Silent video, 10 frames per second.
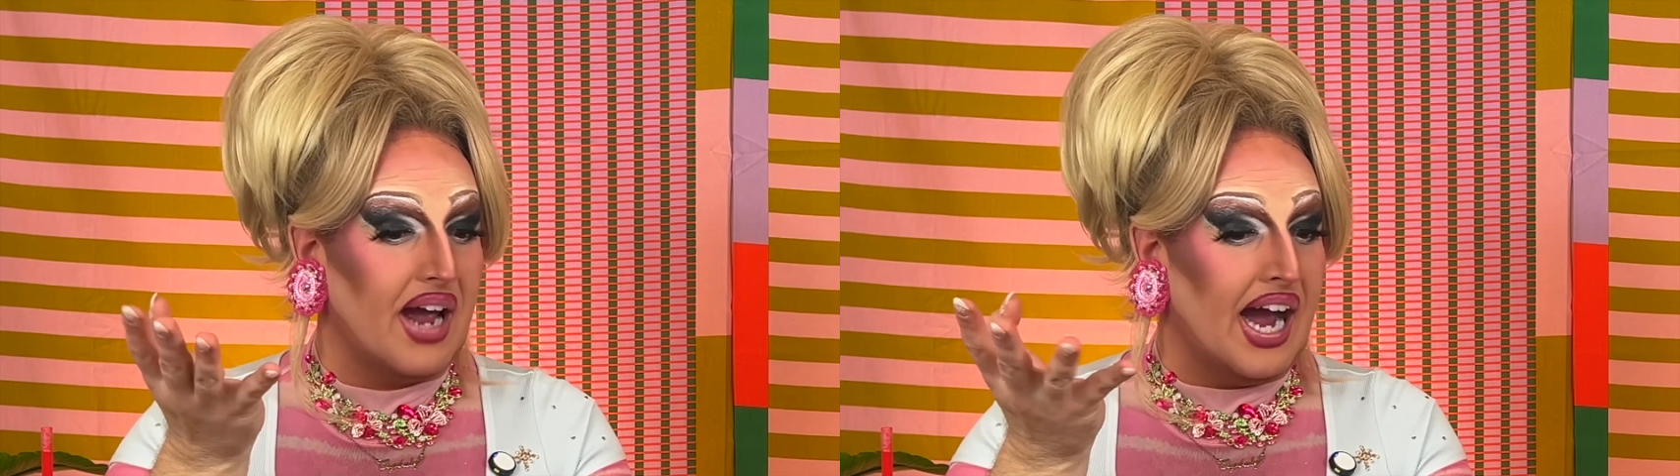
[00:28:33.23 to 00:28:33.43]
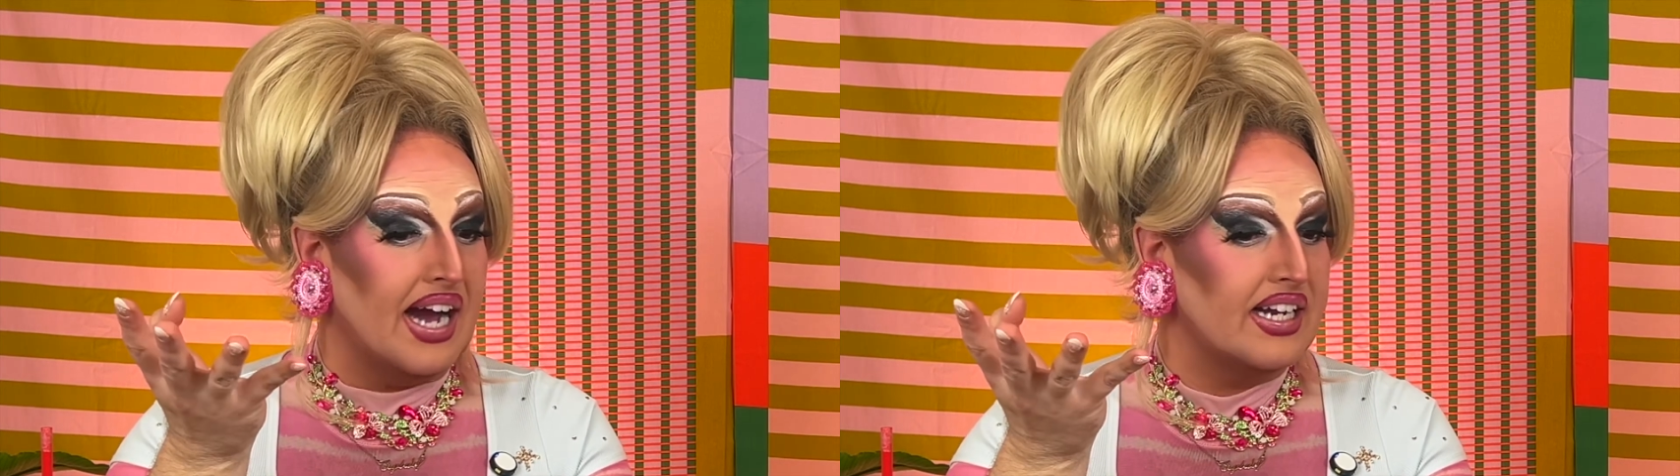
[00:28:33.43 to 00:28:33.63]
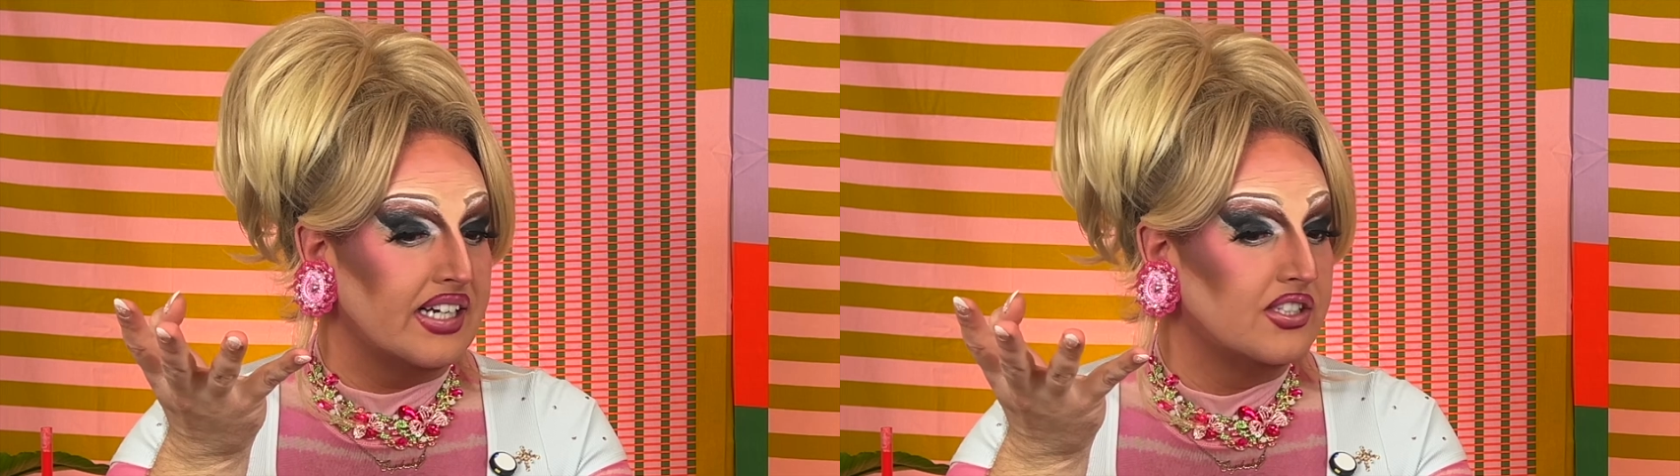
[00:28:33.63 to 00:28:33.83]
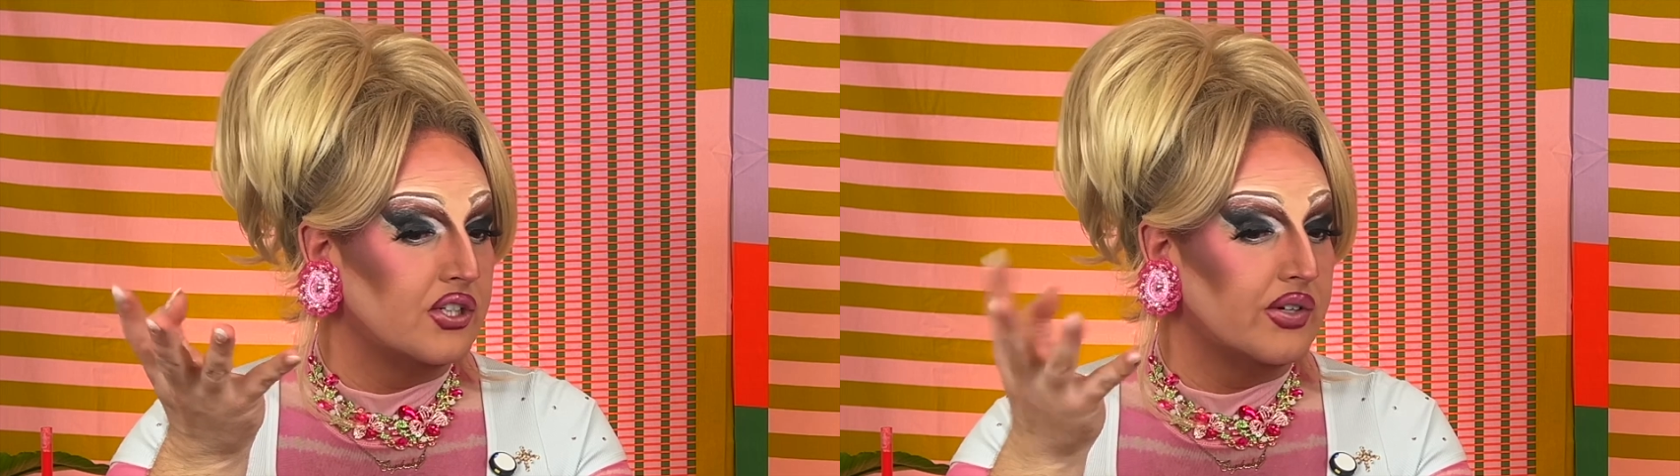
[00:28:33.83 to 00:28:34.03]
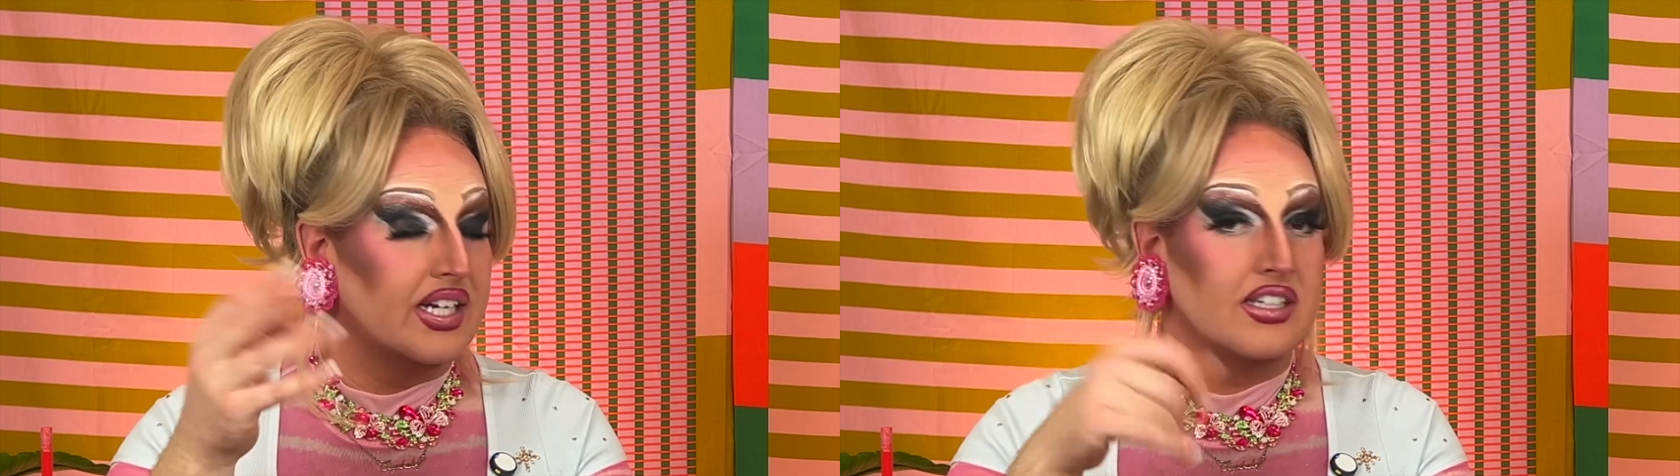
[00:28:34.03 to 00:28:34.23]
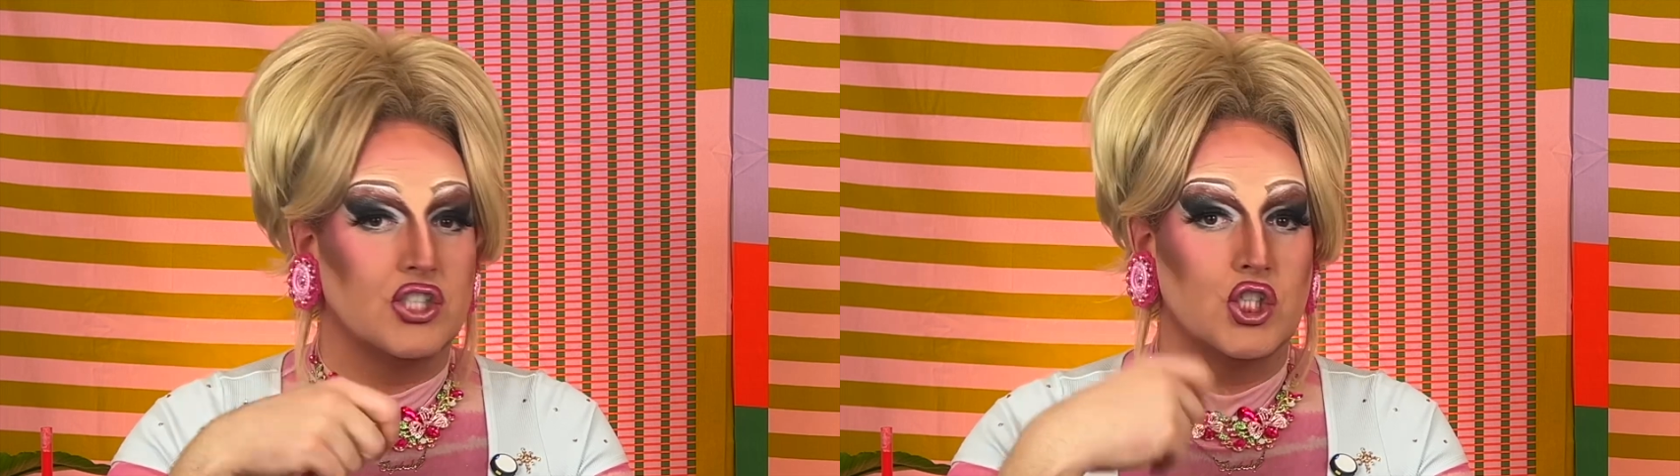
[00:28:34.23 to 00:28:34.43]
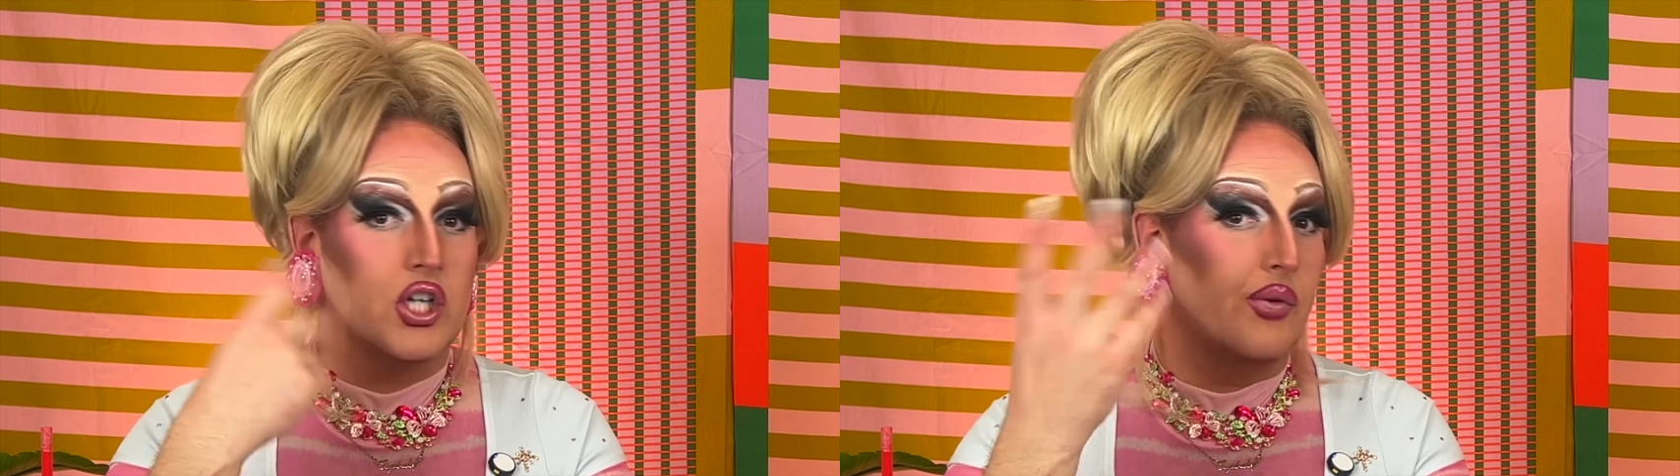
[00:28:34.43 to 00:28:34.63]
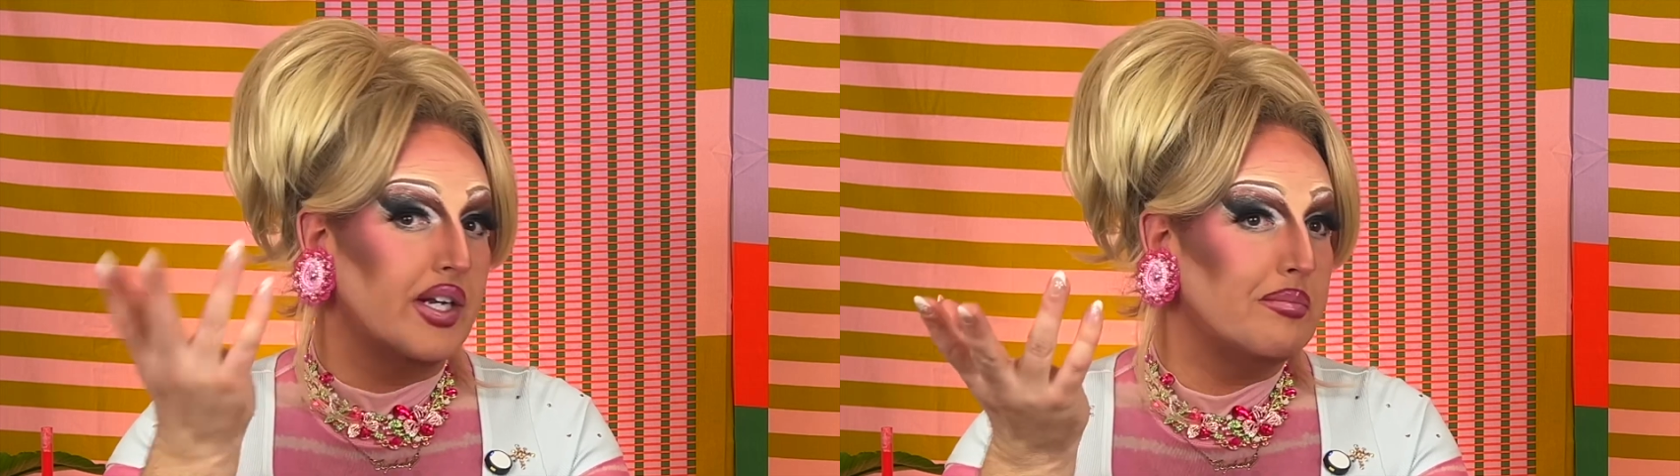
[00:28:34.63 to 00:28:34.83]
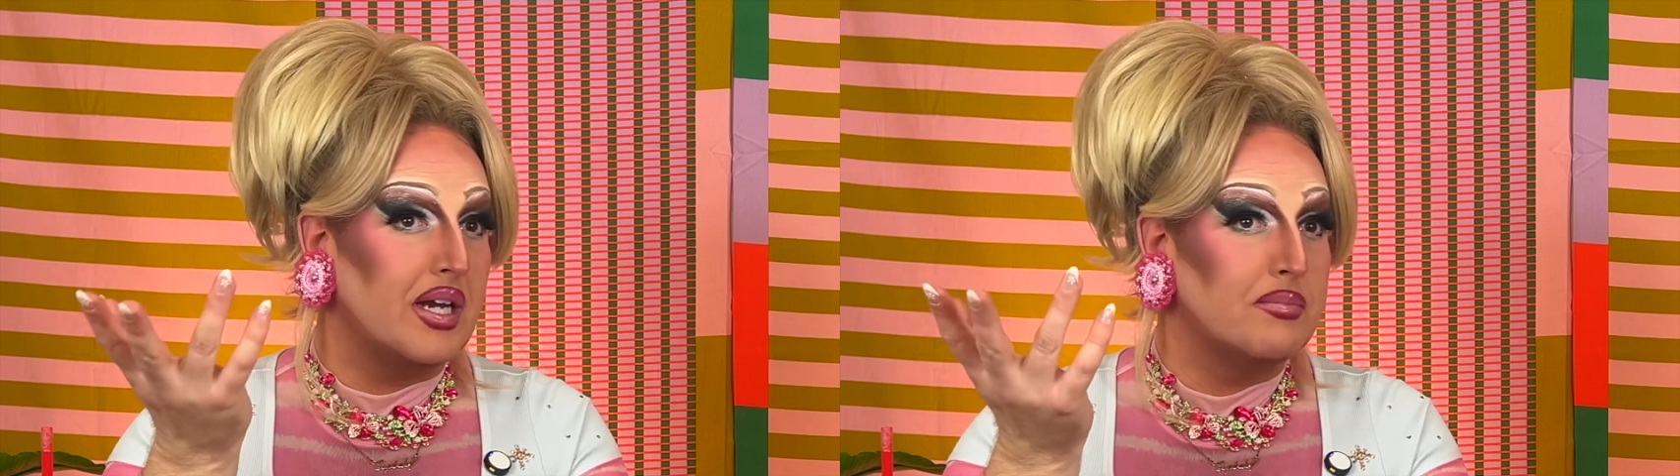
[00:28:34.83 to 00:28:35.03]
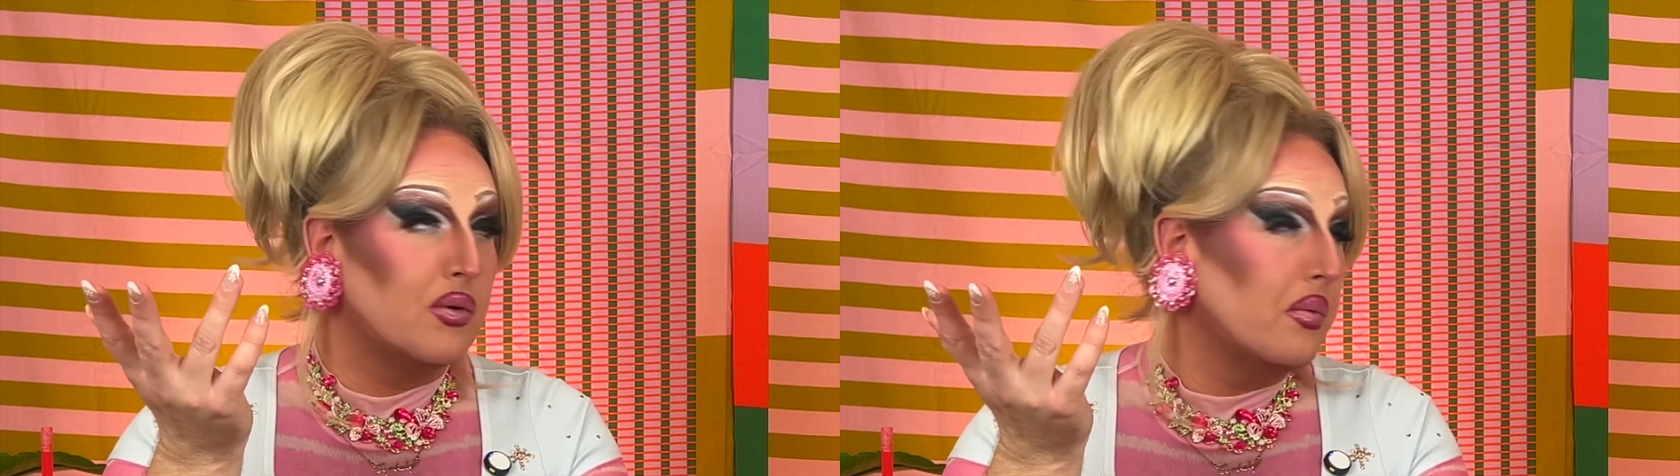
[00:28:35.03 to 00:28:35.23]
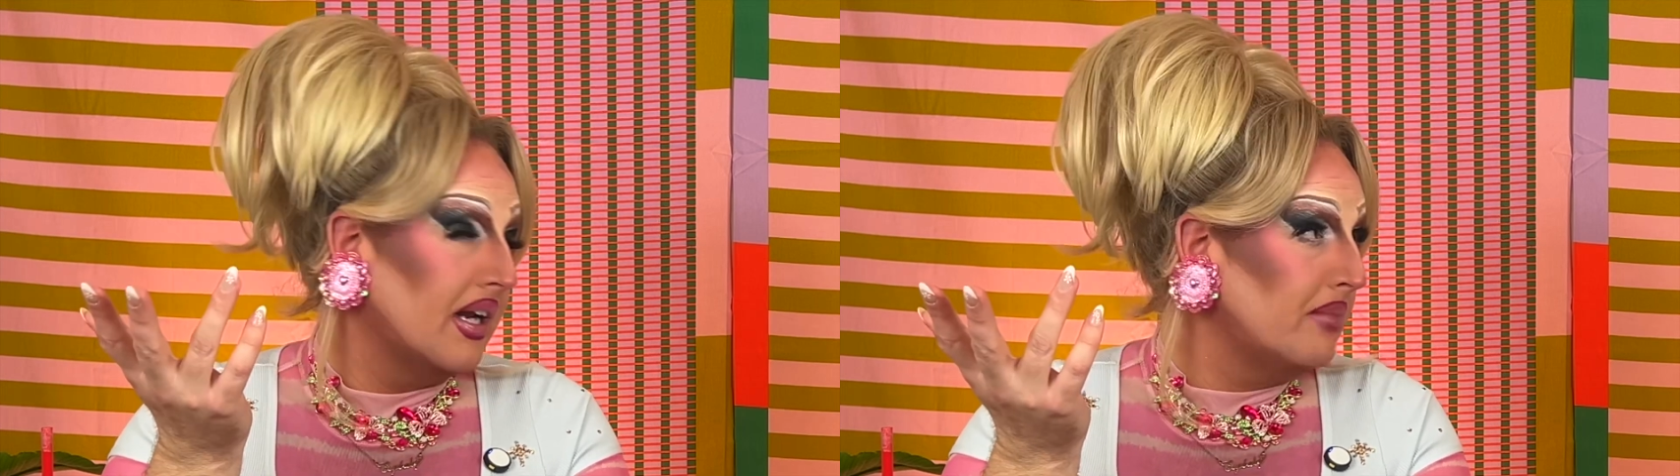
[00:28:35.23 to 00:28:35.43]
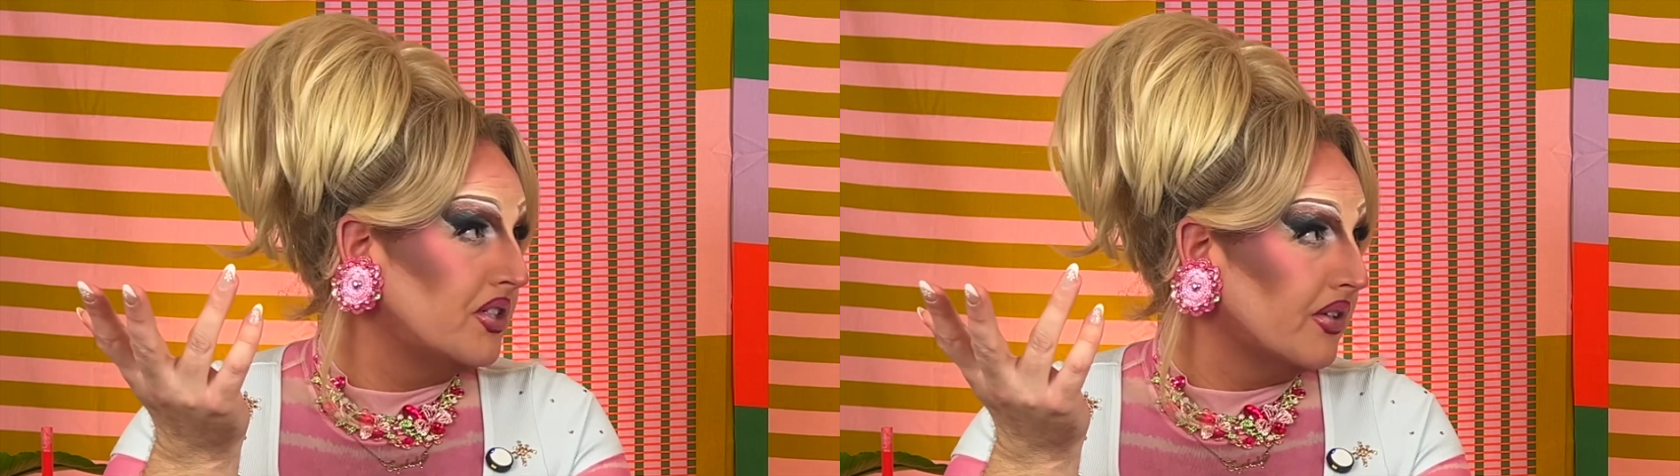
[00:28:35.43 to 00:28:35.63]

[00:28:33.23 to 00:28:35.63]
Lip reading: adding to it and showing people what I'm doing.